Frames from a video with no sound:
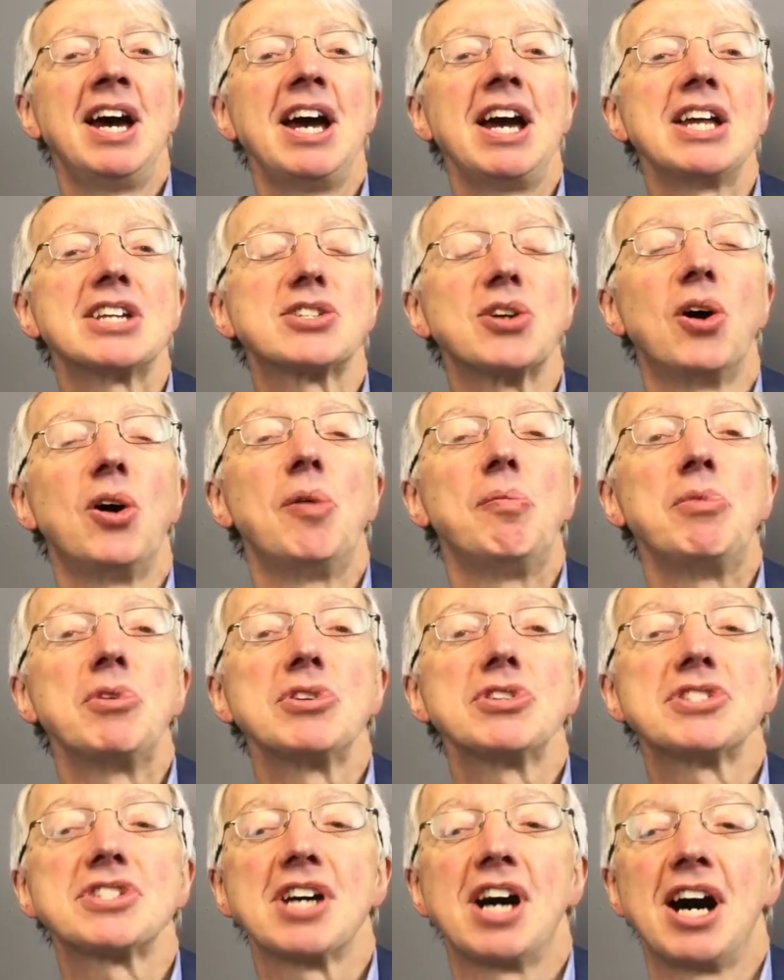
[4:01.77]
It's
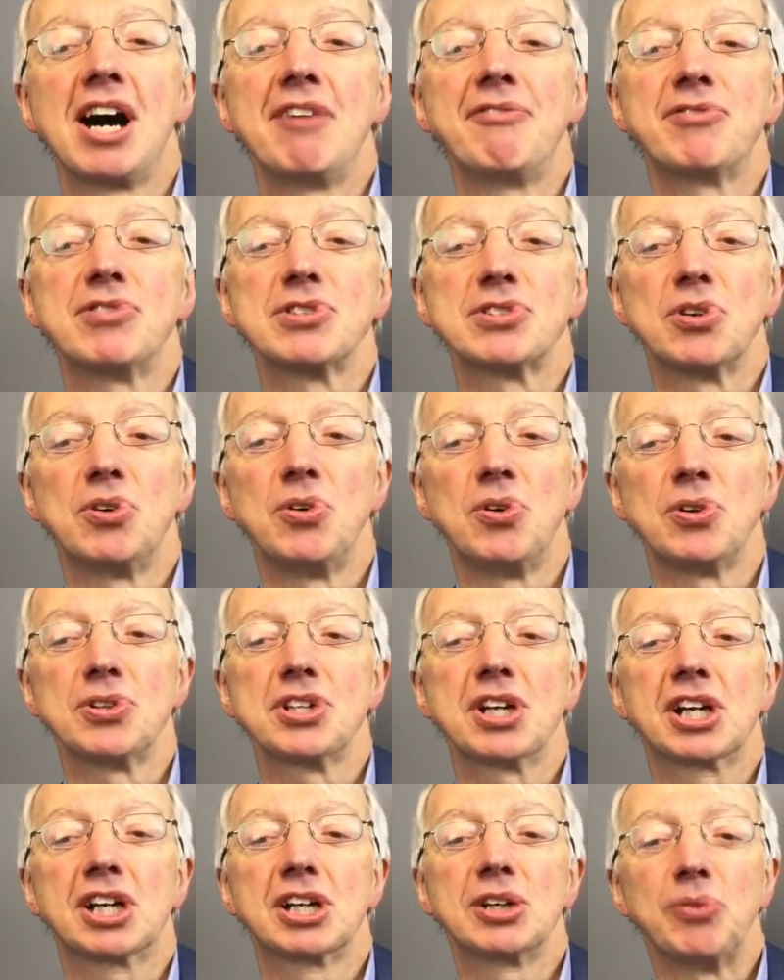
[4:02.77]
almost time for us all
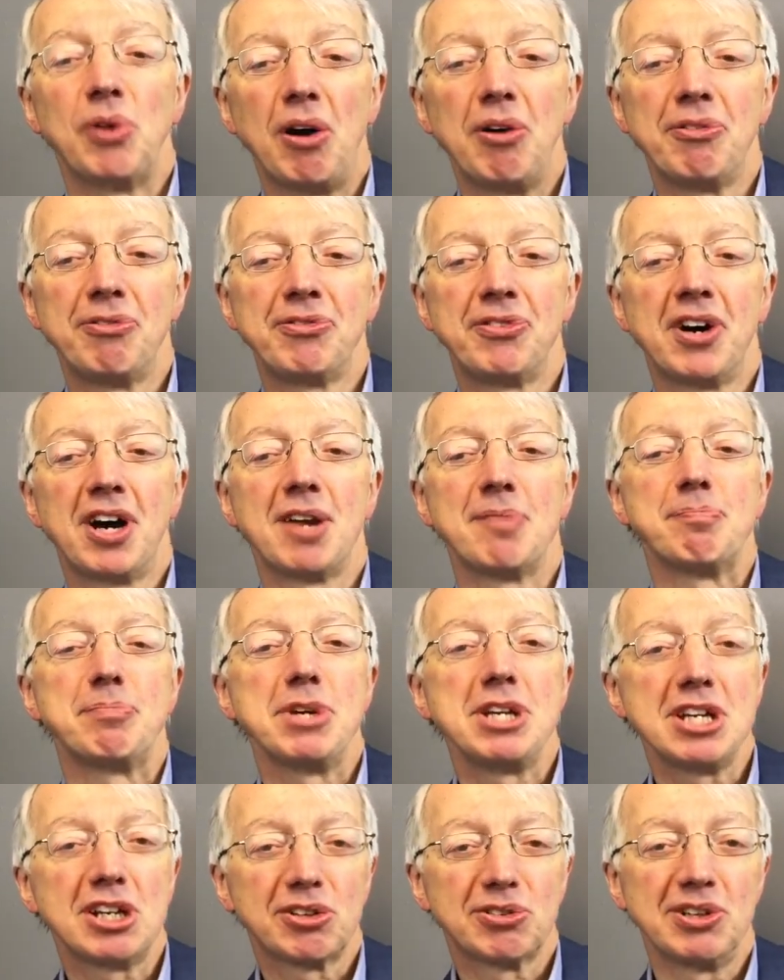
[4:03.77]
to go off and
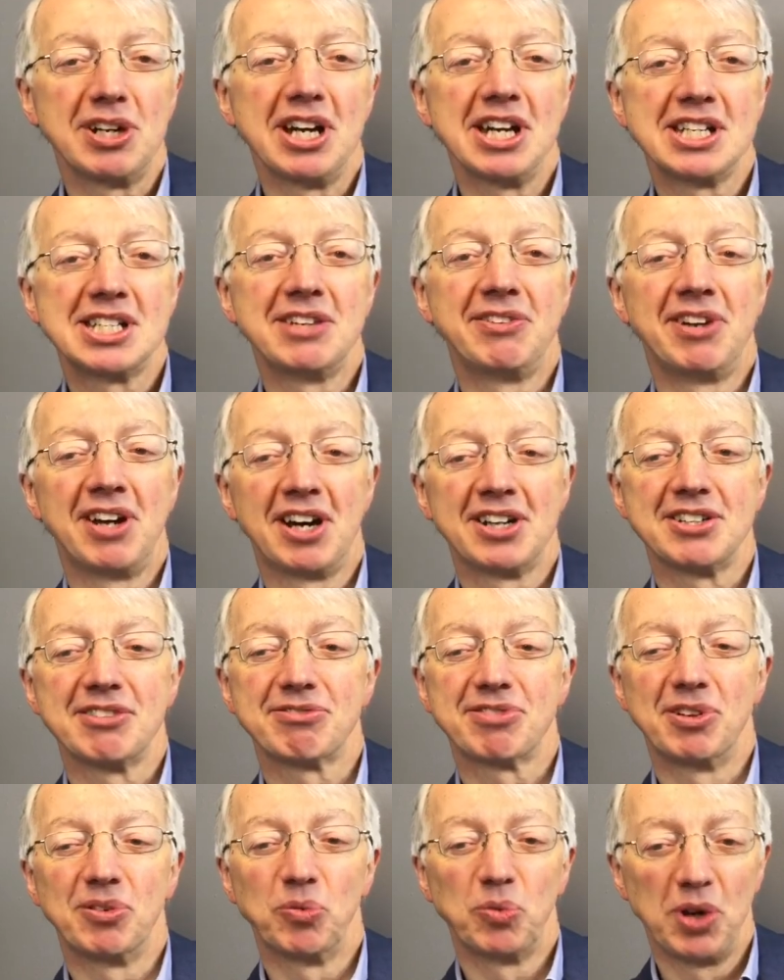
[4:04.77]
be creative in our
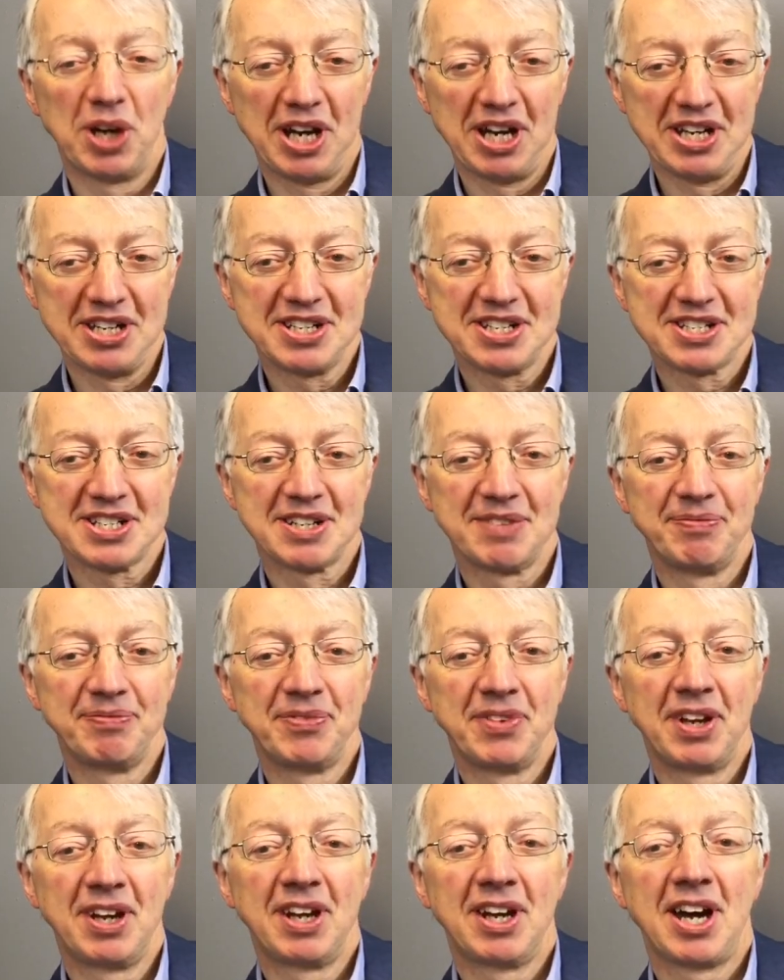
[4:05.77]
different ways.
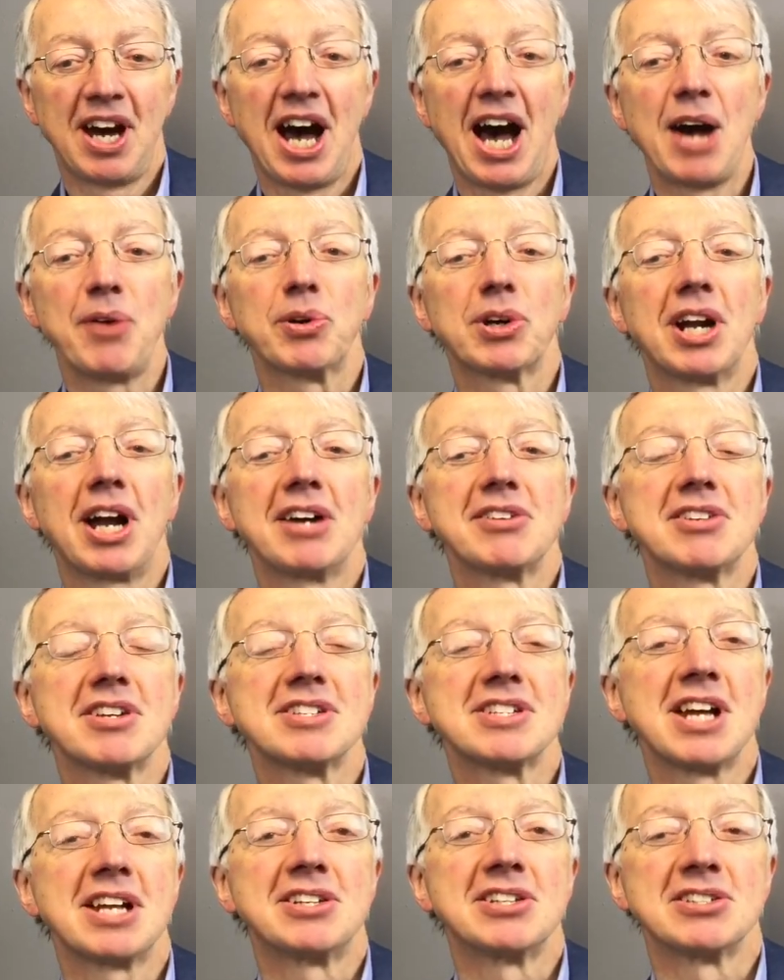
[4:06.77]
I would like to
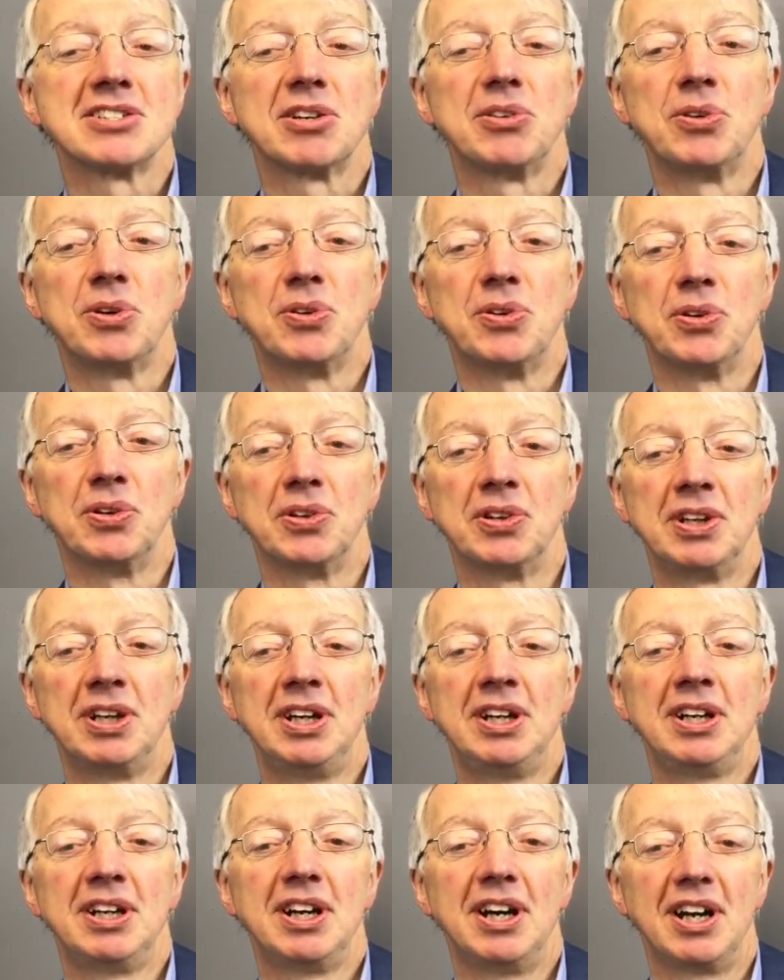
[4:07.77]
set us all
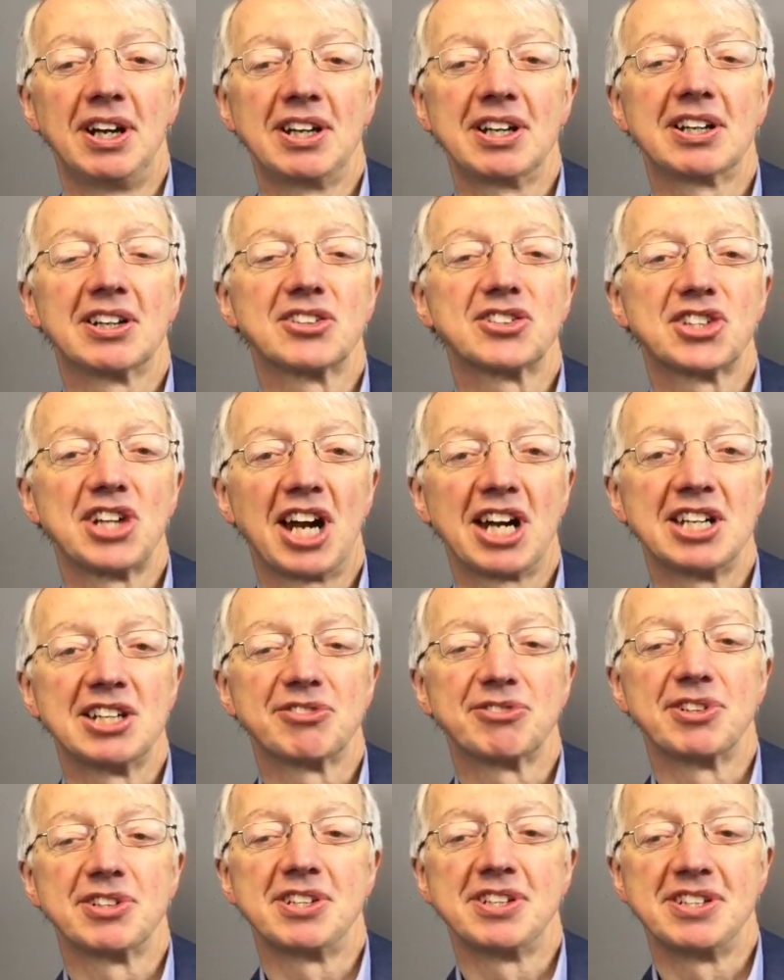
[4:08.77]
a little challenge
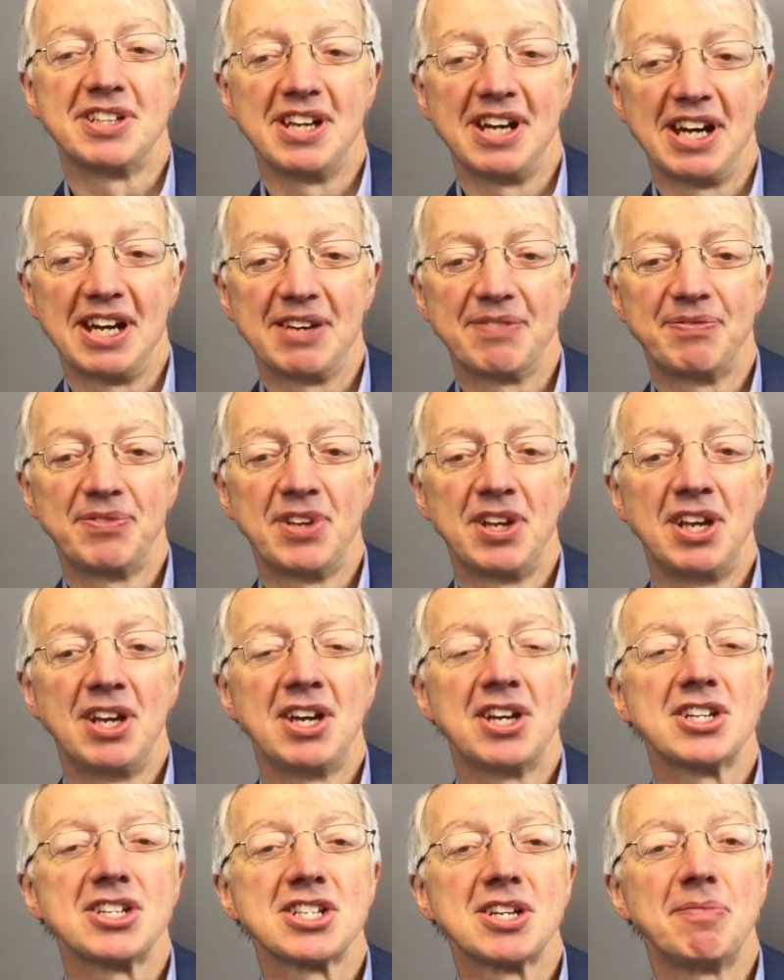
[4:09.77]
for today.
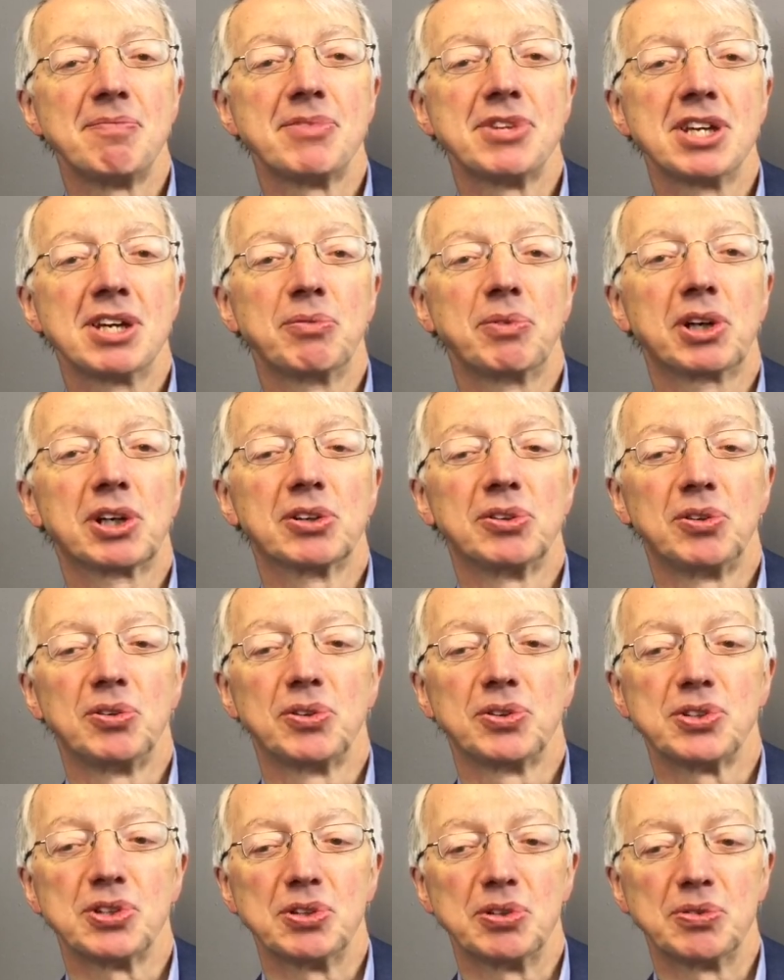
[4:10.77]
Something we can
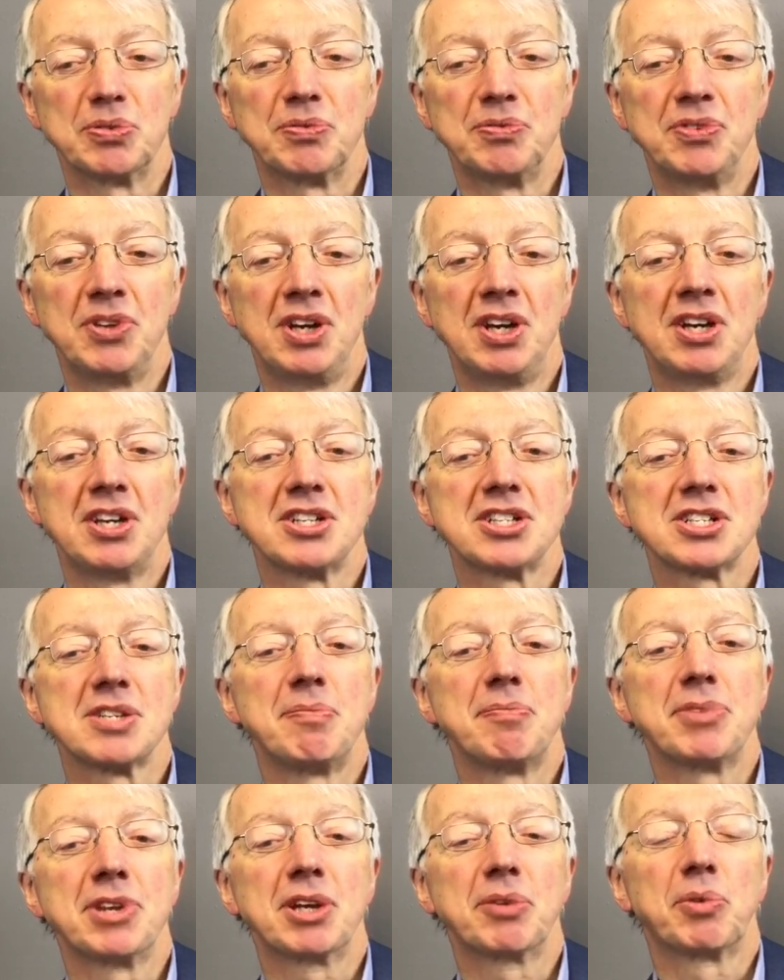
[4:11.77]
all do.
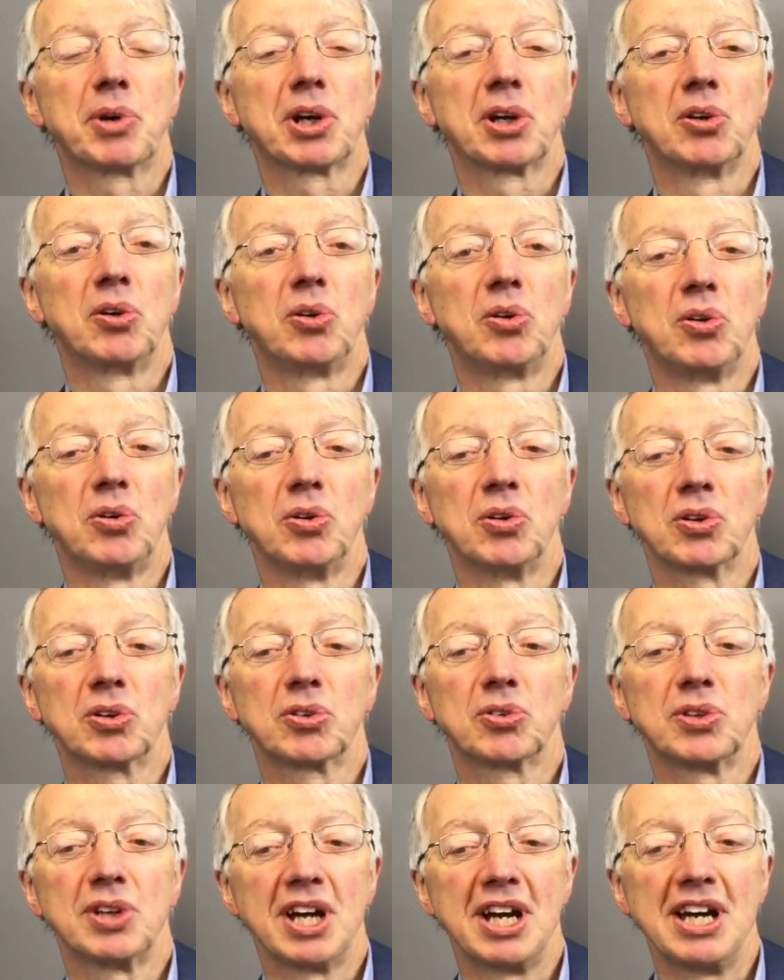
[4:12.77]
Something we can all
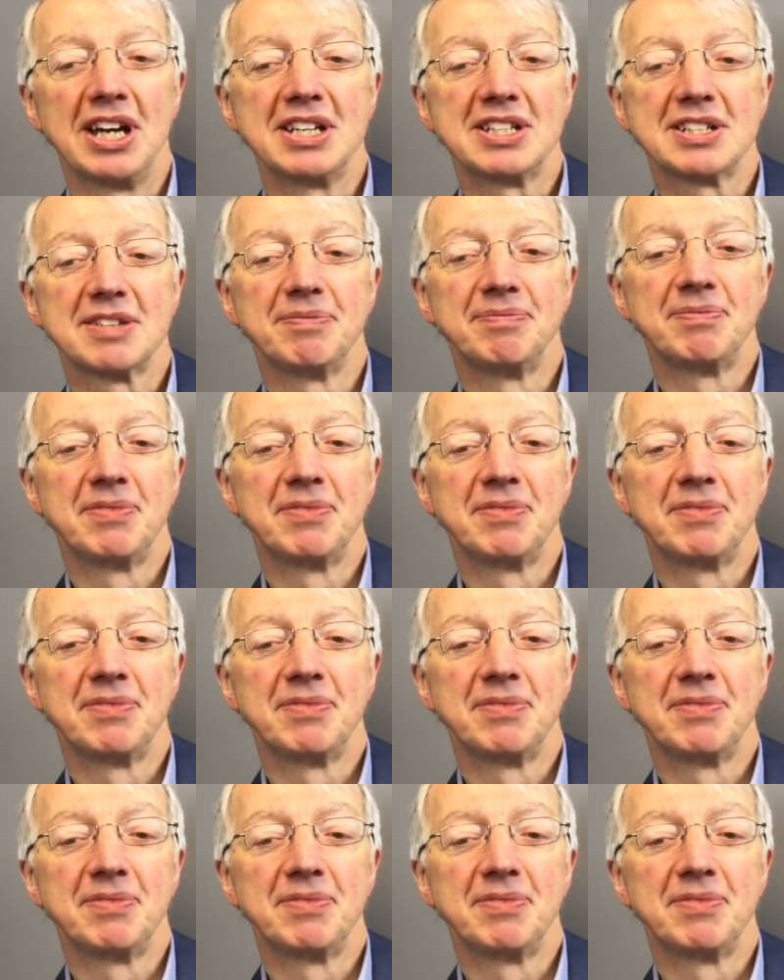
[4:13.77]
create.